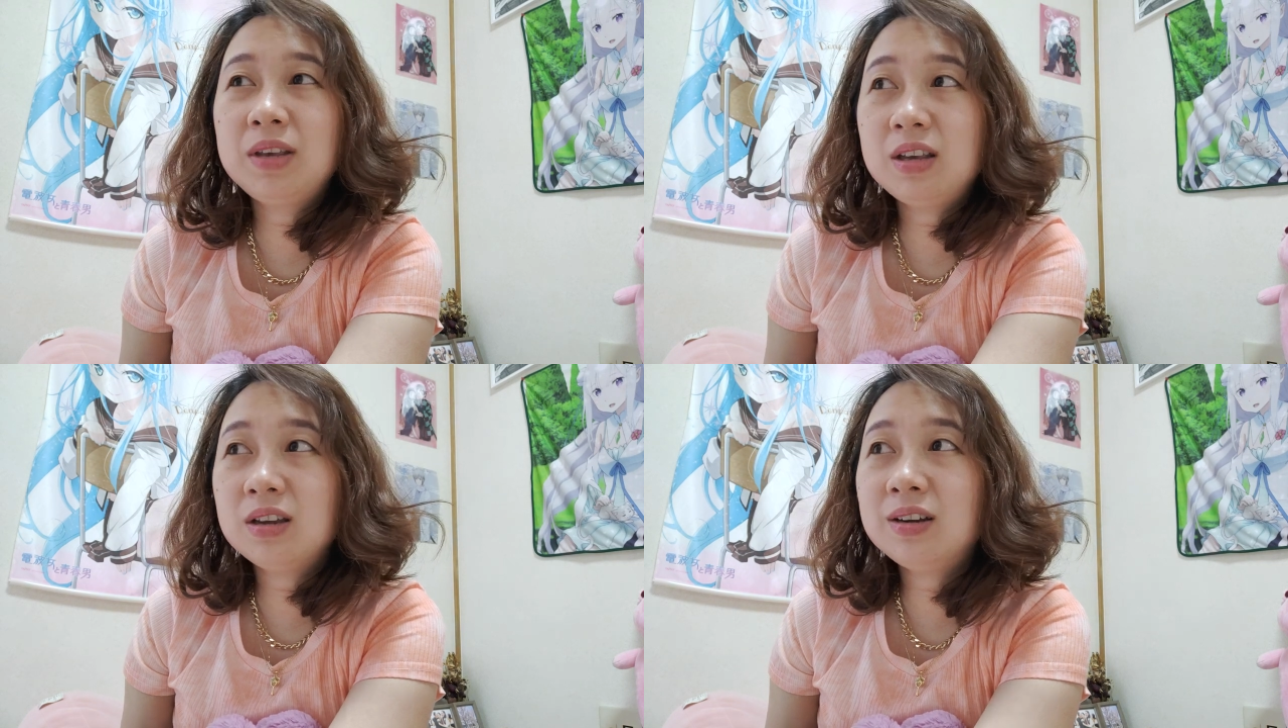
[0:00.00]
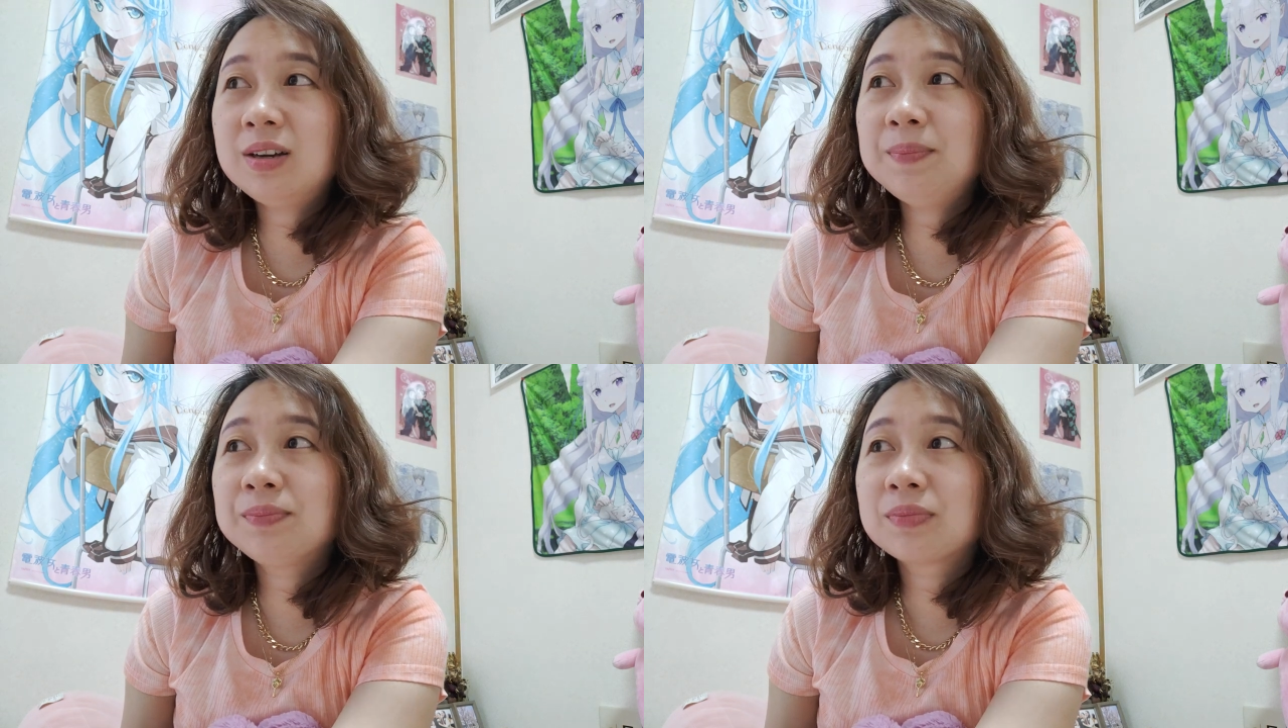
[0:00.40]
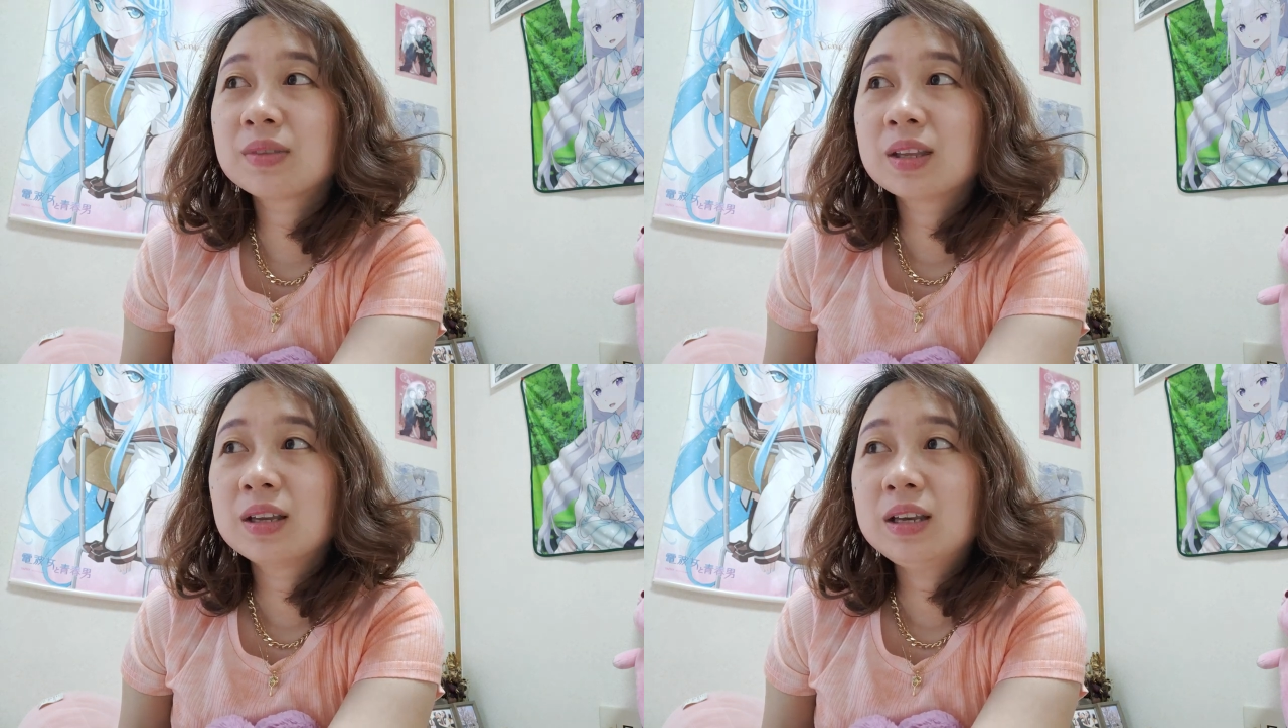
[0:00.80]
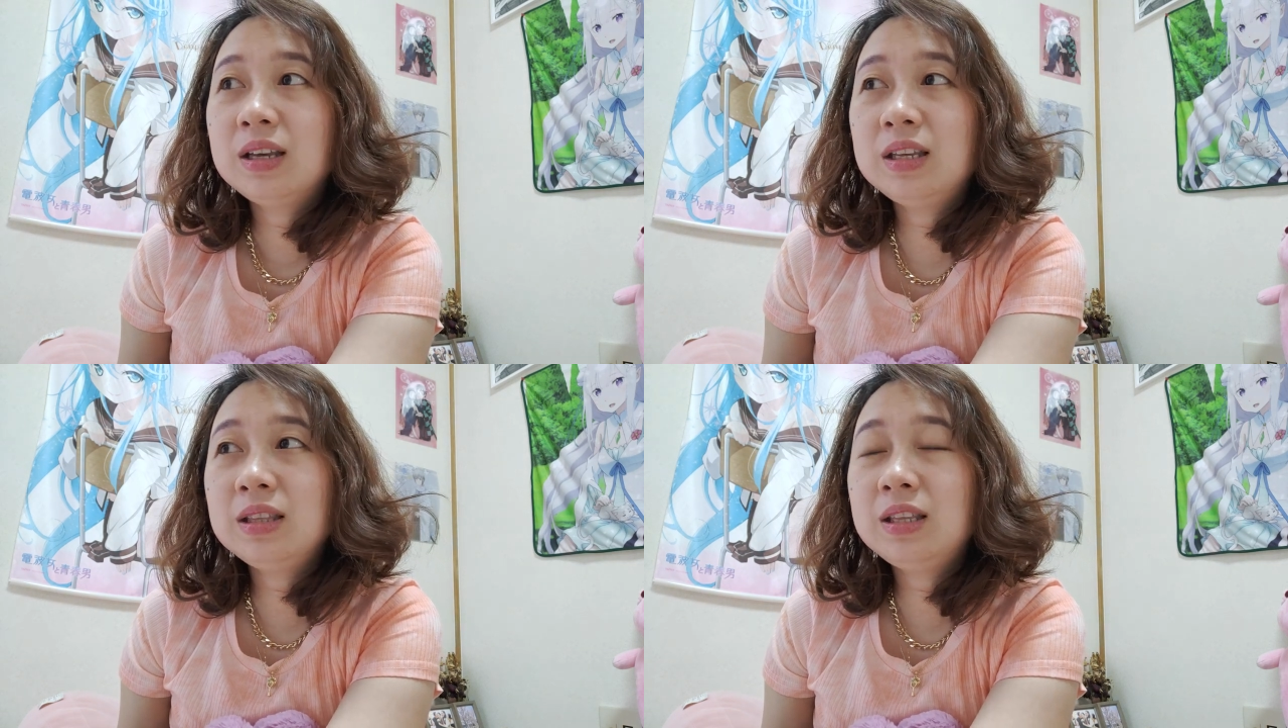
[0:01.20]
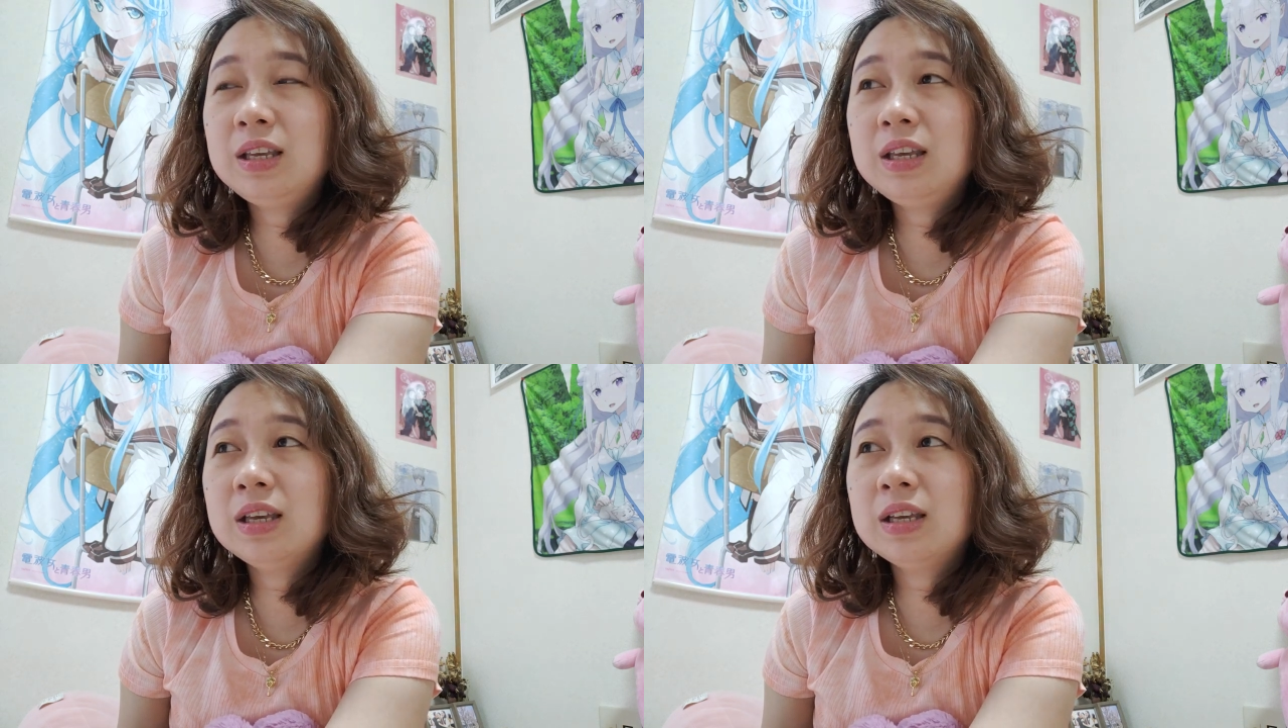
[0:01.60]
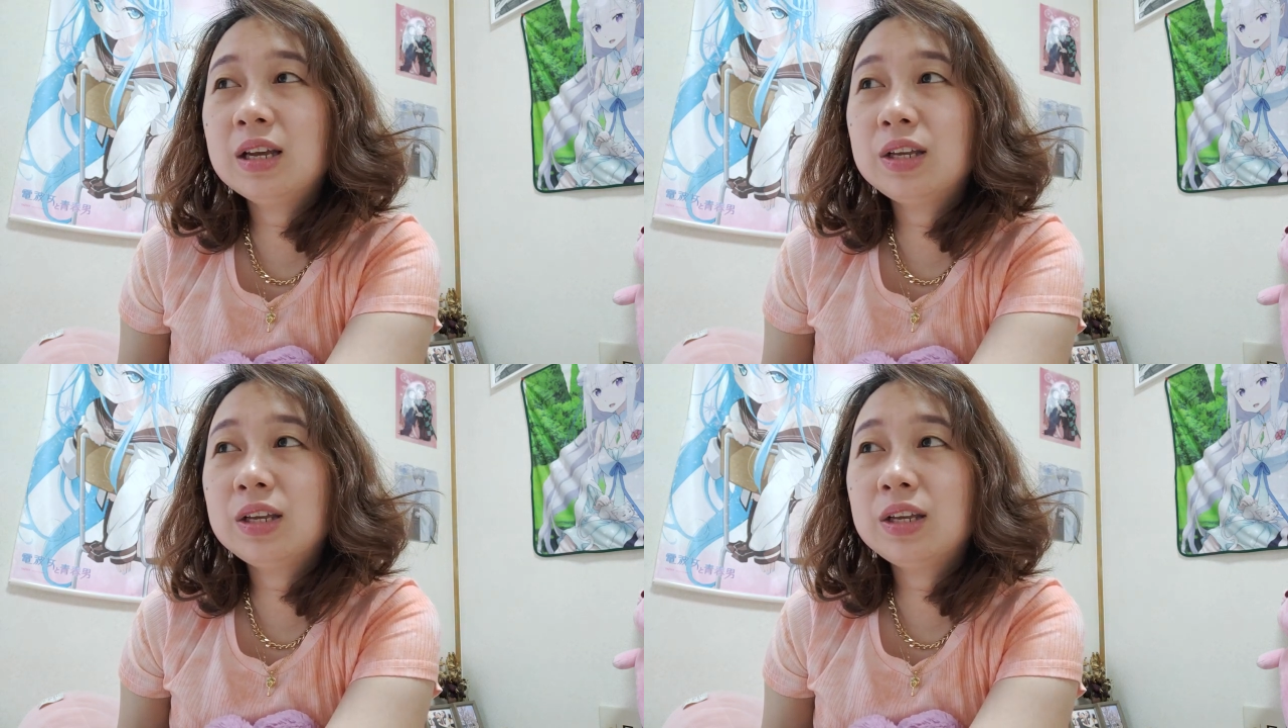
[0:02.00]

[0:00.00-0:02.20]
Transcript: here, hindi